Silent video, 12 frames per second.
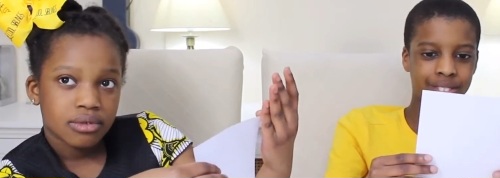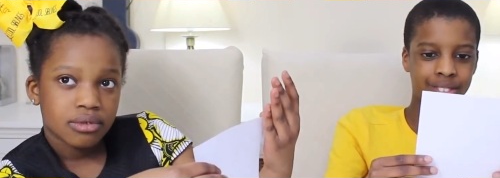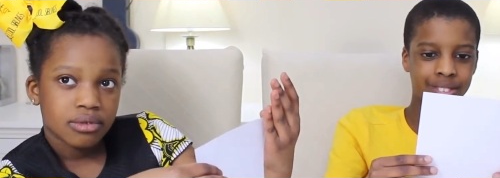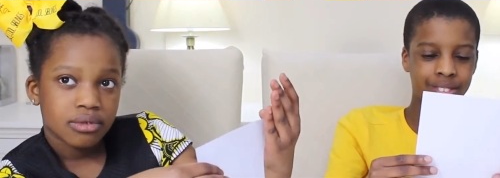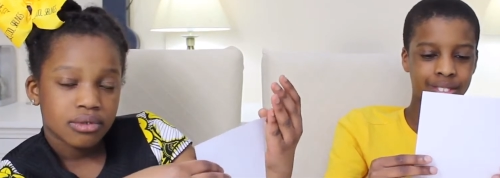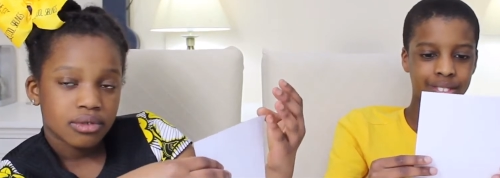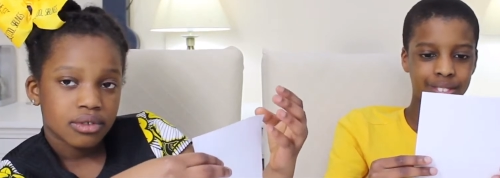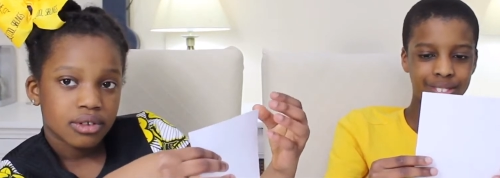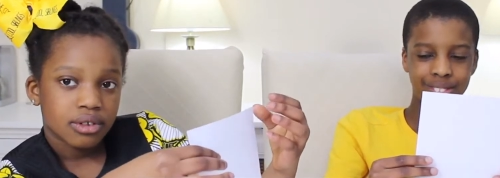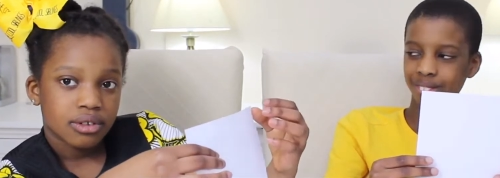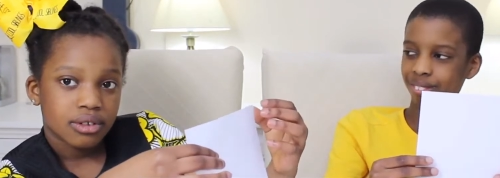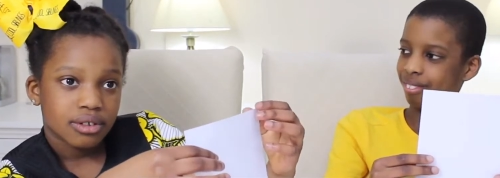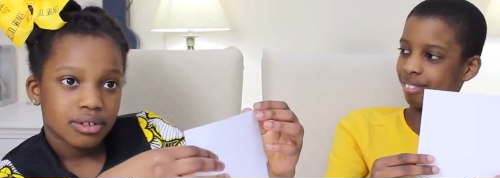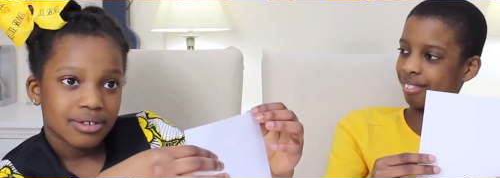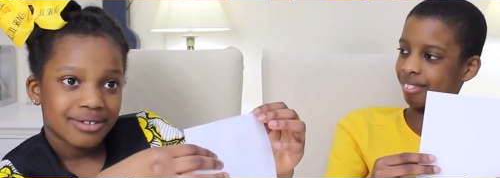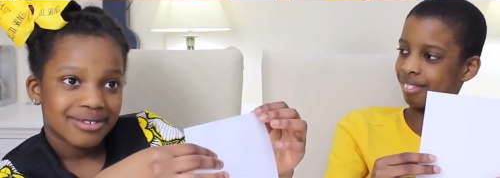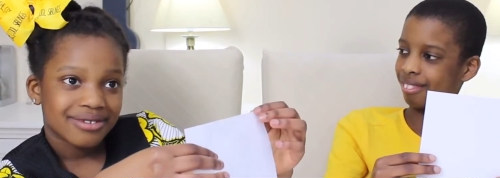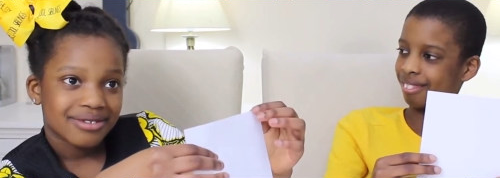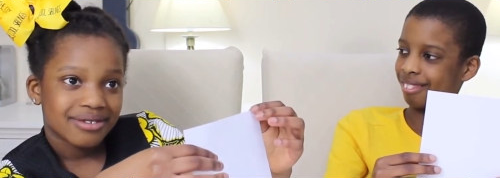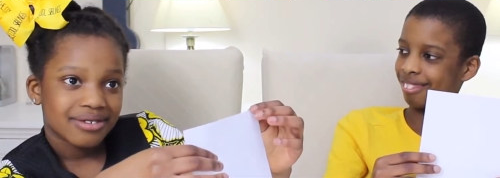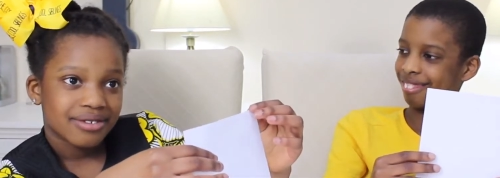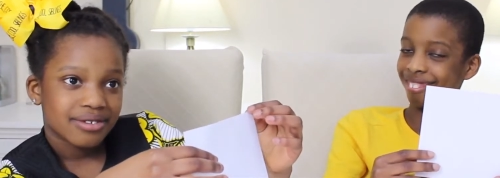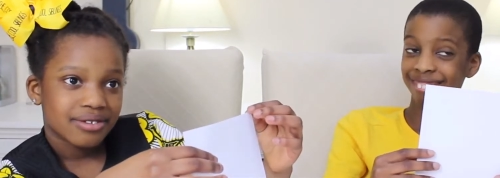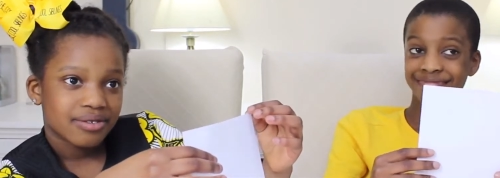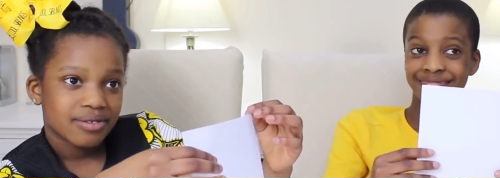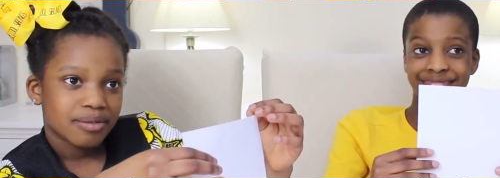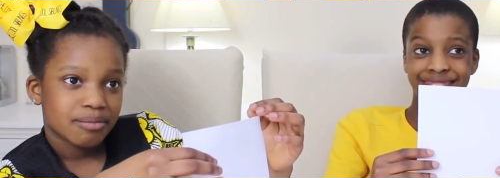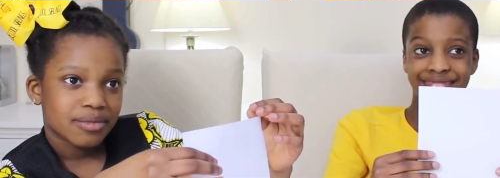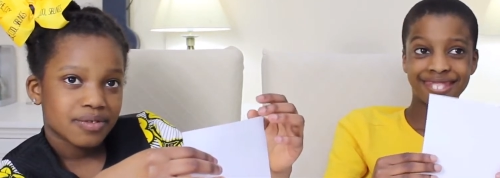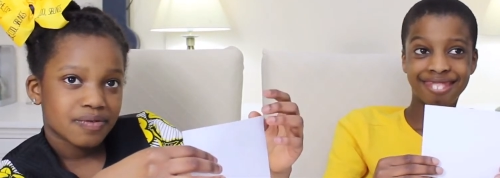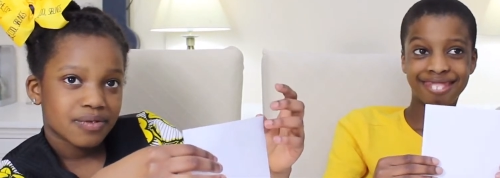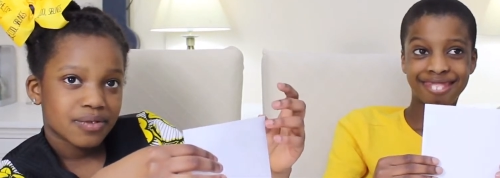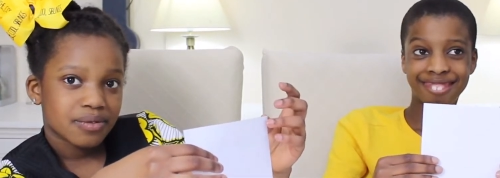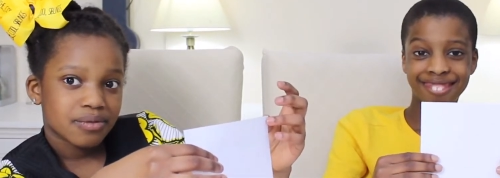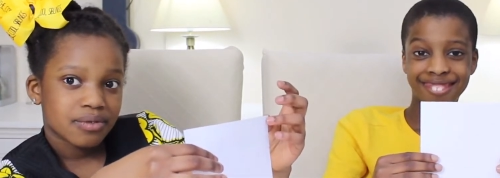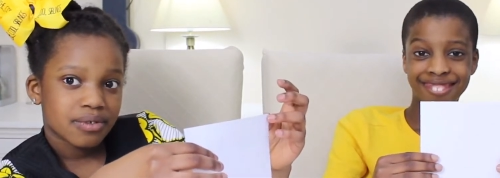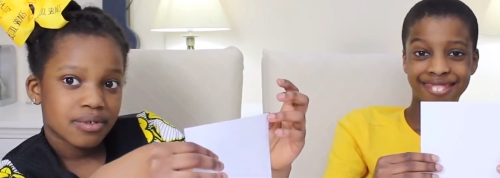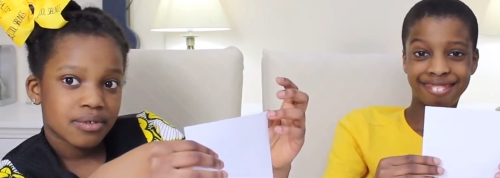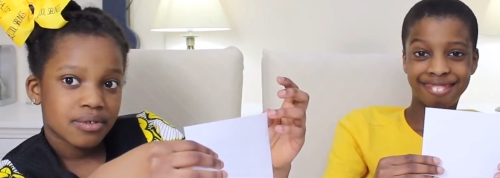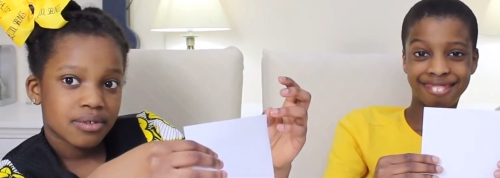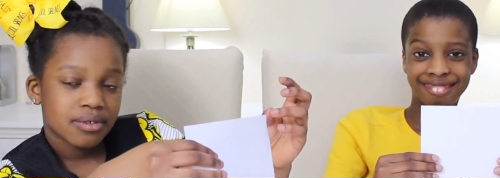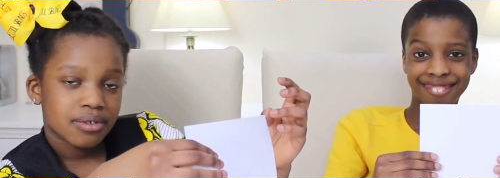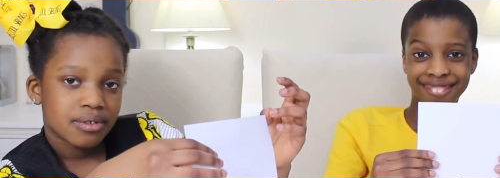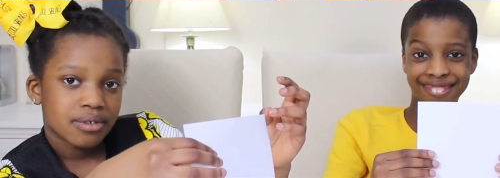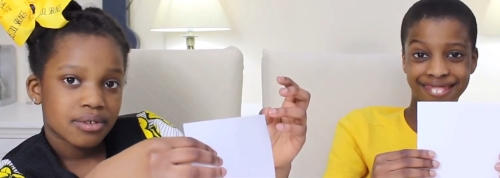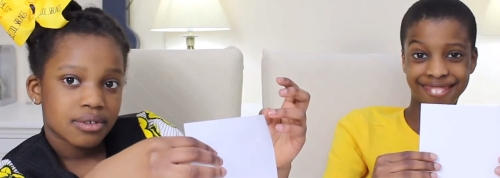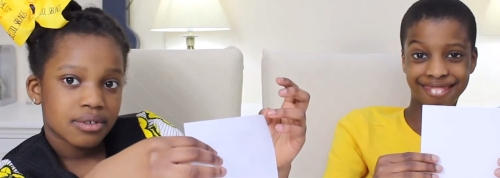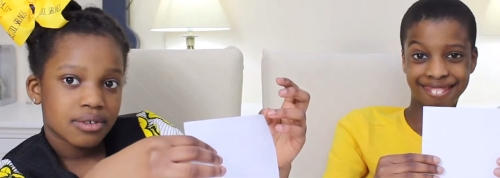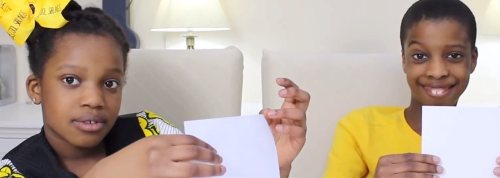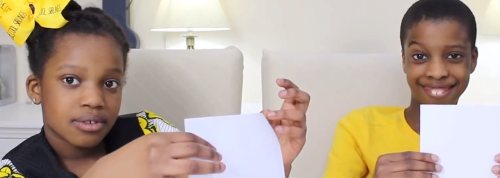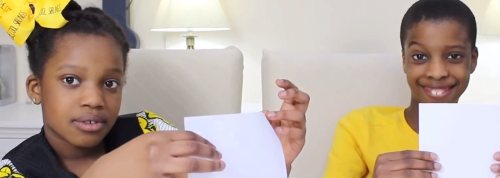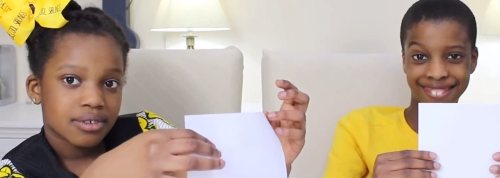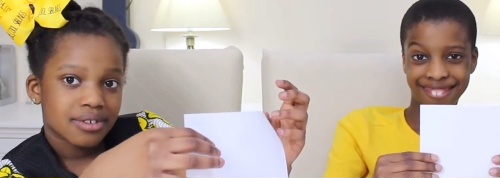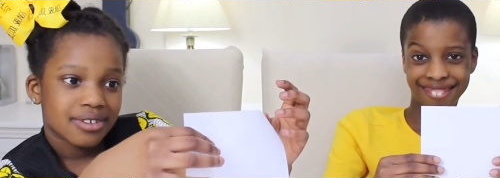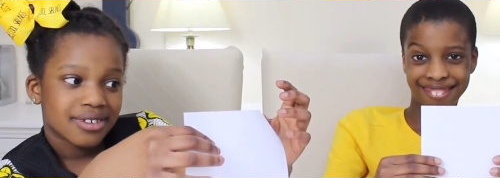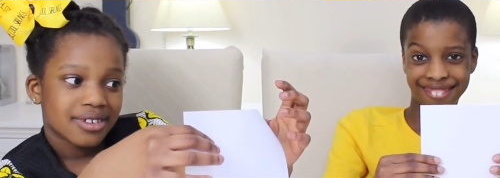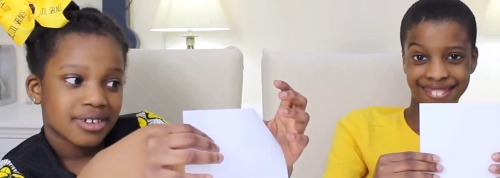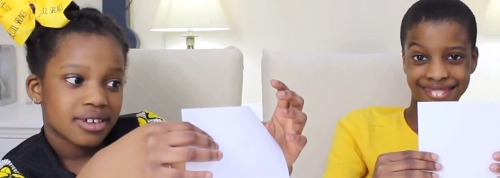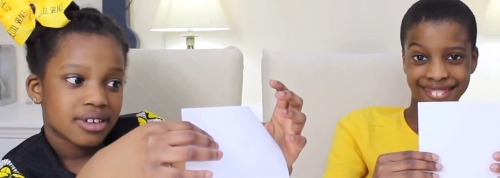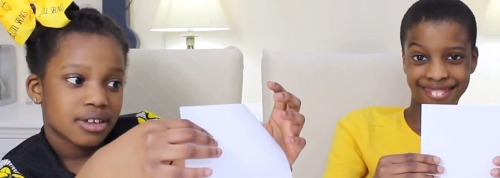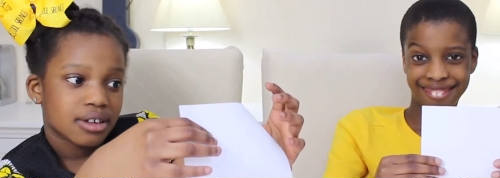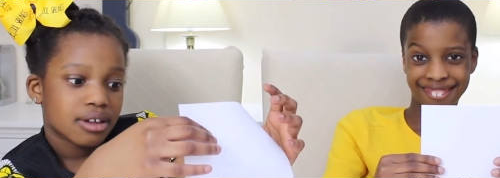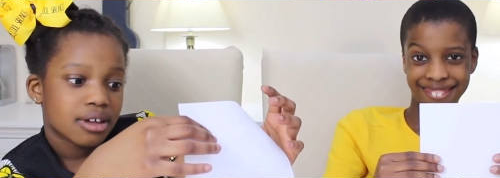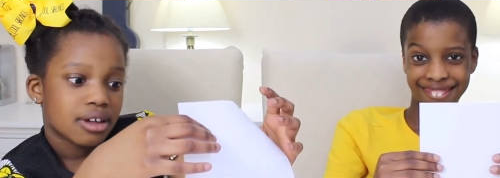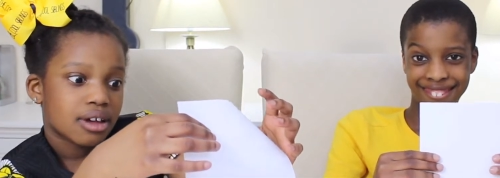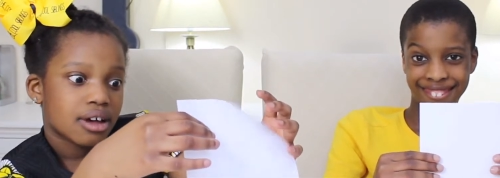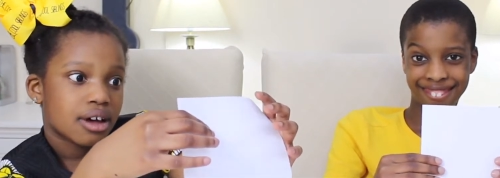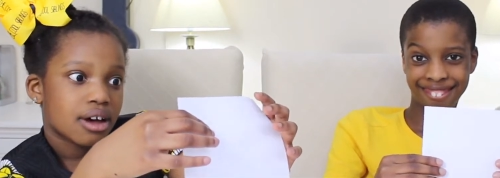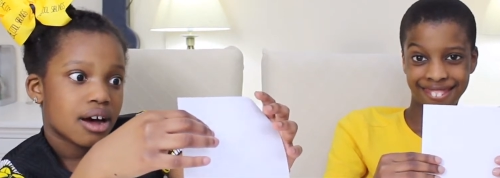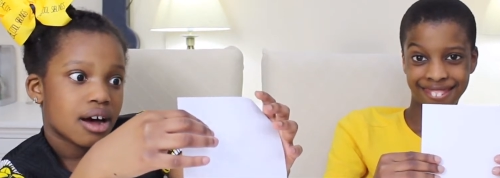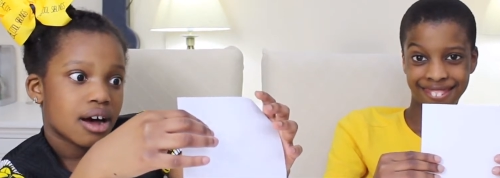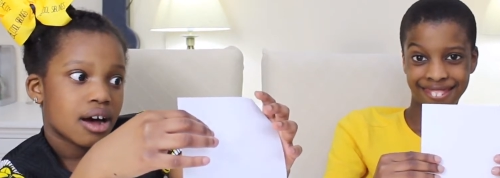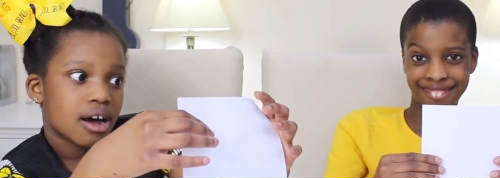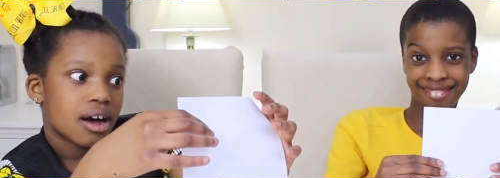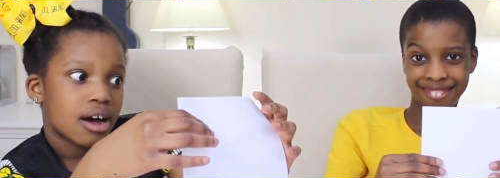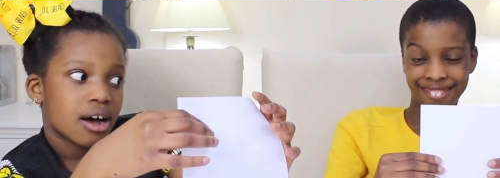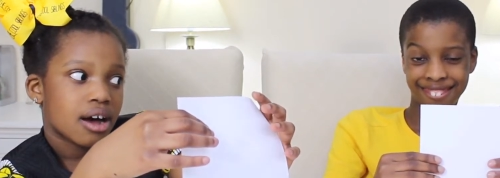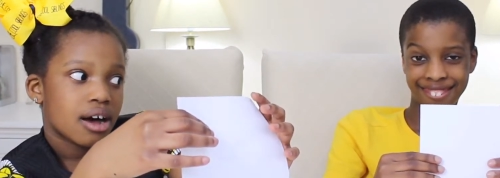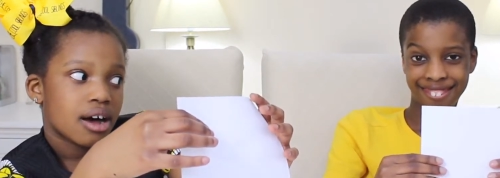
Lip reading: (no one is talking)